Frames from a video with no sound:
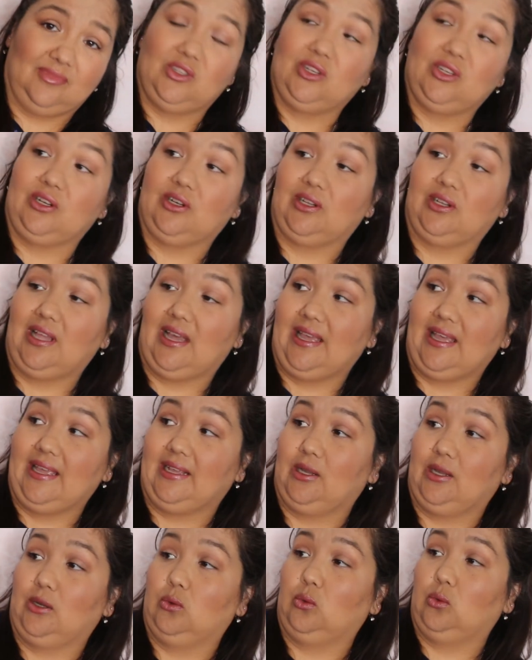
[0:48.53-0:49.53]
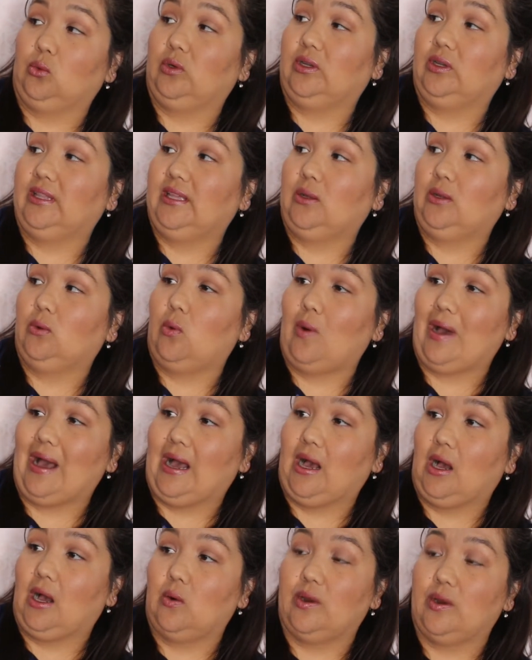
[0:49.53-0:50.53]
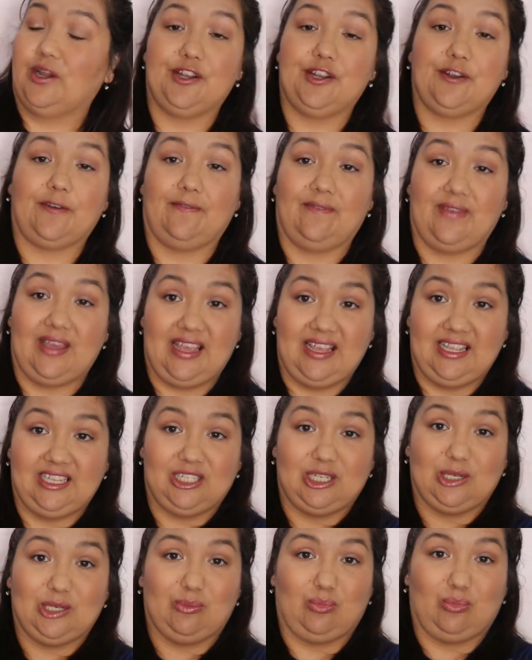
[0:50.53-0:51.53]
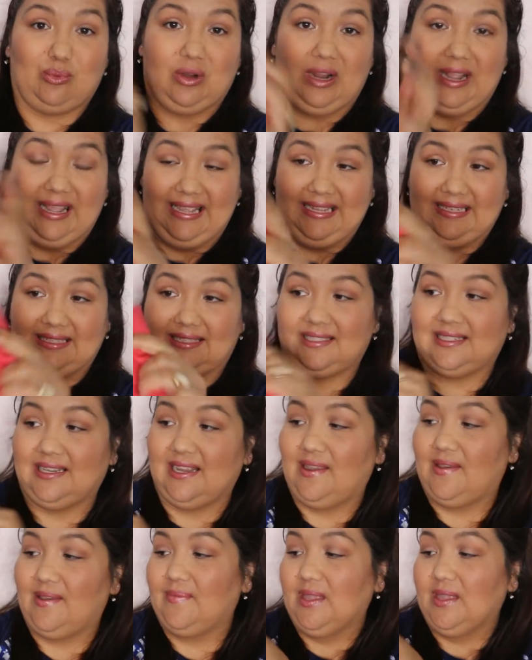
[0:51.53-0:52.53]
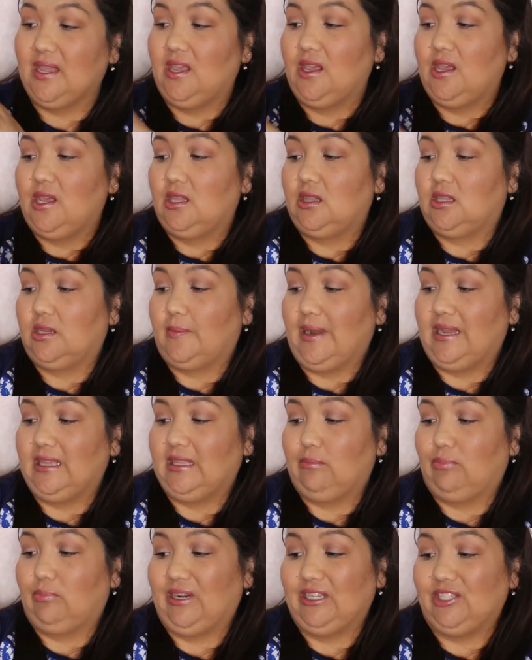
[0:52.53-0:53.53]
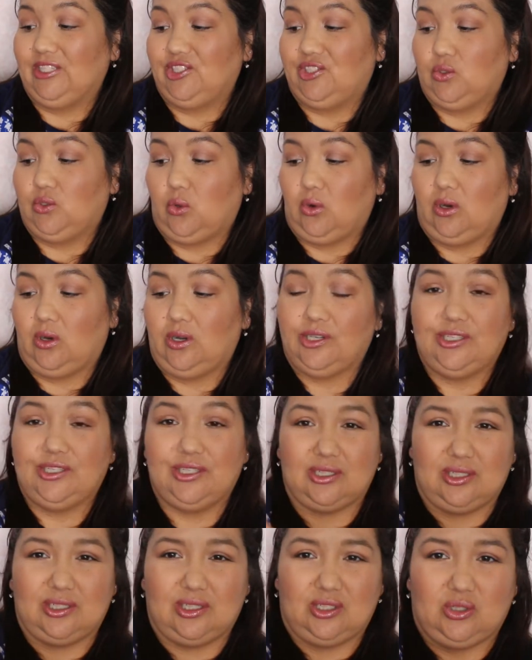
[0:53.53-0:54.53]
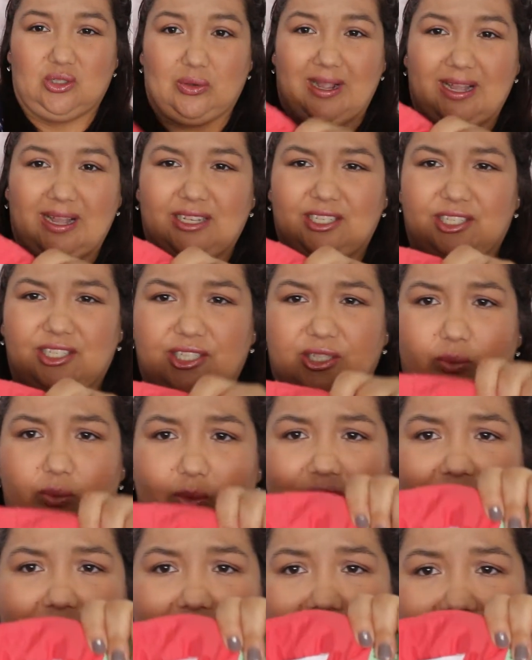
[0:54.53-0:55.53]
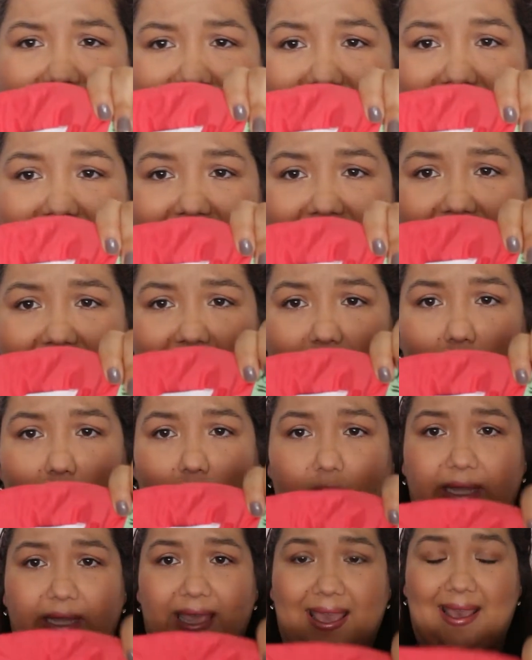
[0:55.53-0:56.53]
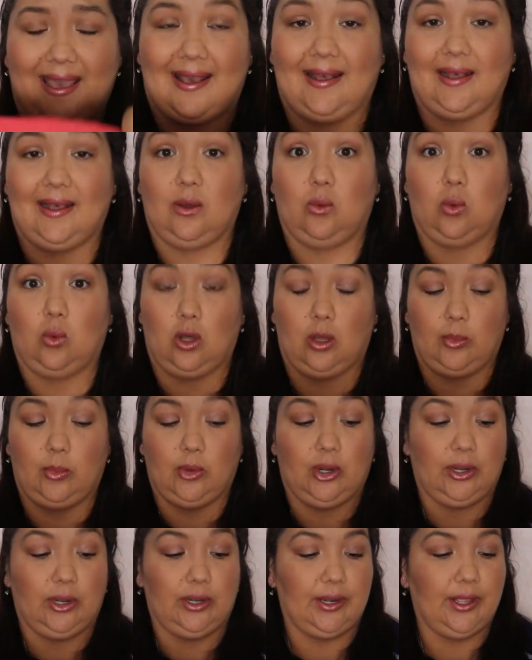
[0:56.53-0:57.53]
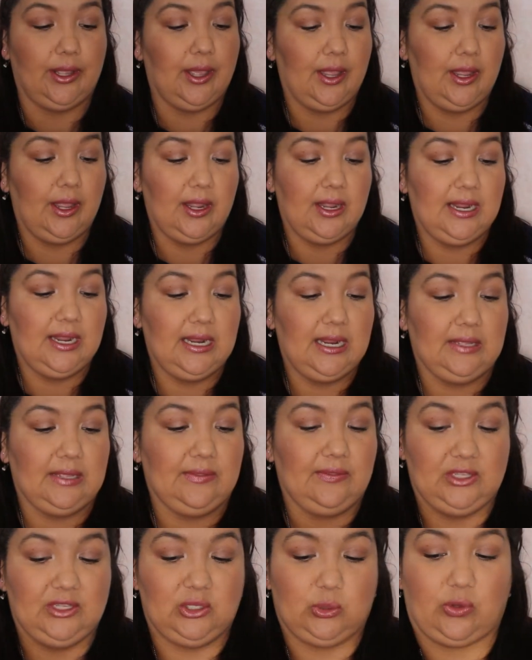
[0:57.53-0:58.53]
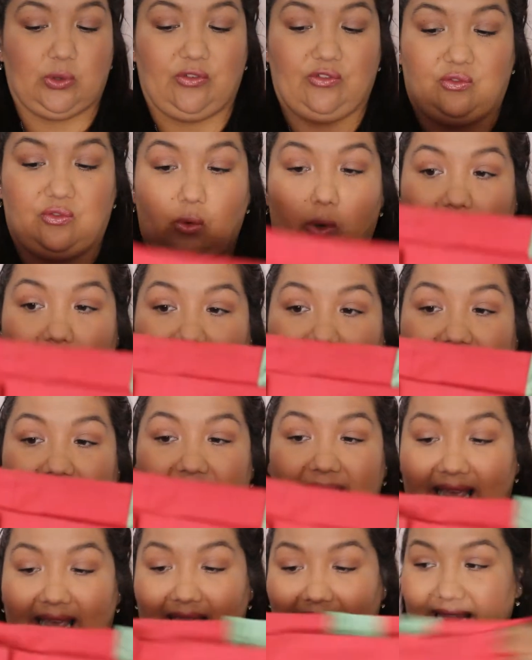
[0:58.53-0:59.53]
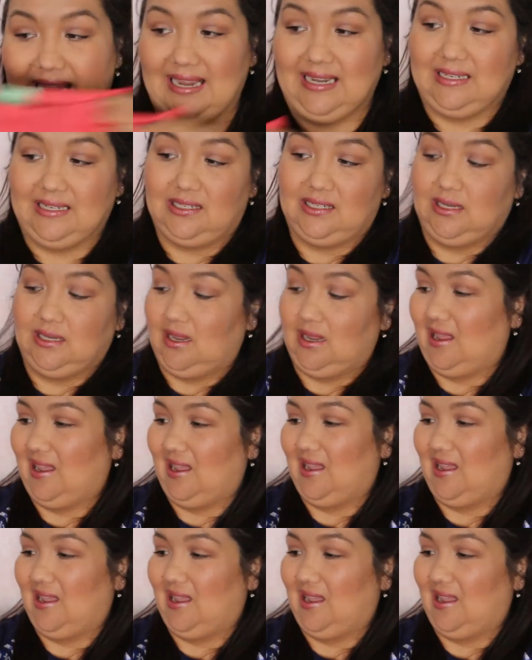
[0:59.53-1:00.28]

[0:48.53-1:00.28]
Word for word: They're like really wow in your face, bright. They're by the brand George Stretch, which I think is sold at Walmart. And these were $4.98.